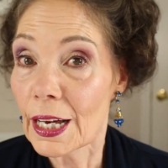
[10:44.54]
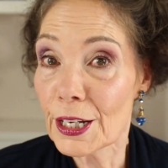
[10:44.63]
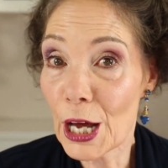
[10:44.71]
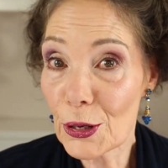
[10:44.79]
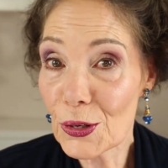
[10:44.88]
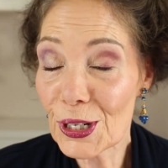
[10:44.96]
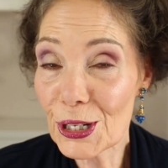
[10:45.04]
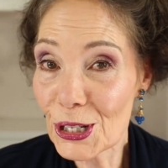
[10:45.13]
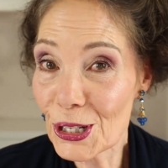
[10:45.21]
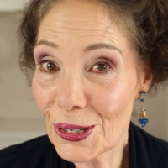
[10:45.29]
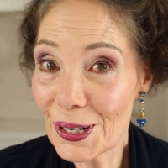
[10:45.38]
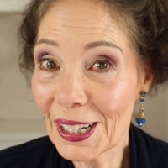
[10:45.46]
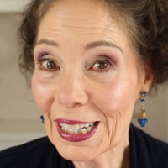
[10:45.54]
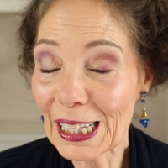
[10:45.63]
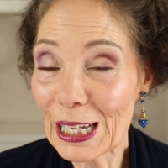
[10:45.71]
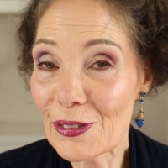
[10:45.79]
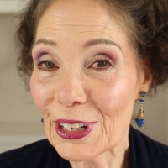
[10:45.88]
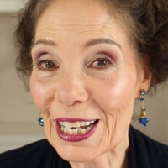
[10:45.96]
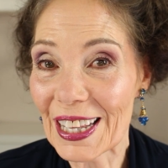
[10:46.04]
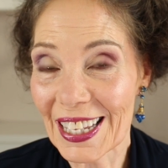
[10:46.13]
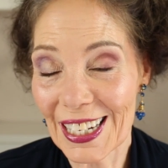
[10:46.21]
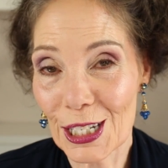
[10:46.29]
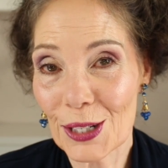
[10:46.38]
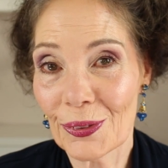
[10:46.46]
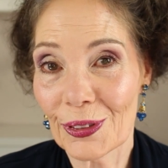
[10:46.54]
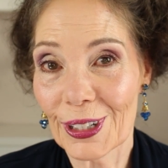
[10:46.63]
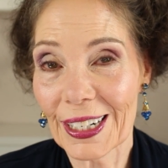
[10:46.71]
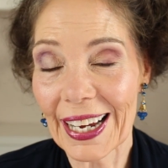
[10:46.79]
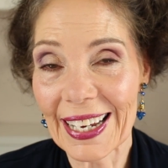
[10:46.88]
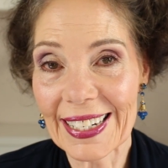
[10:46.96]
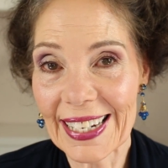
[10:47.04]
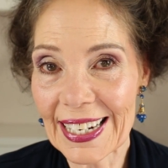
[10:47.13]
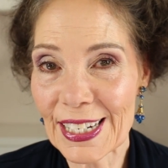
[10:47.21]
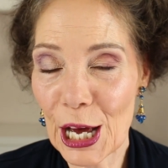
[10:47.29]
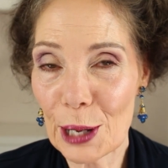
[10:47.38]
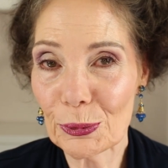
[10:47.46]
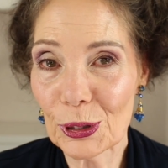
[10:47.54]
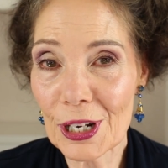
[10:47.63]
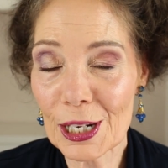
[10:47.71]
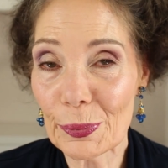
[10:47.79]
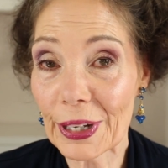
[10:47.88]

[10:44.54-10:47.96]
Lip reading: Now you could certainly leave it at this for a daytime look,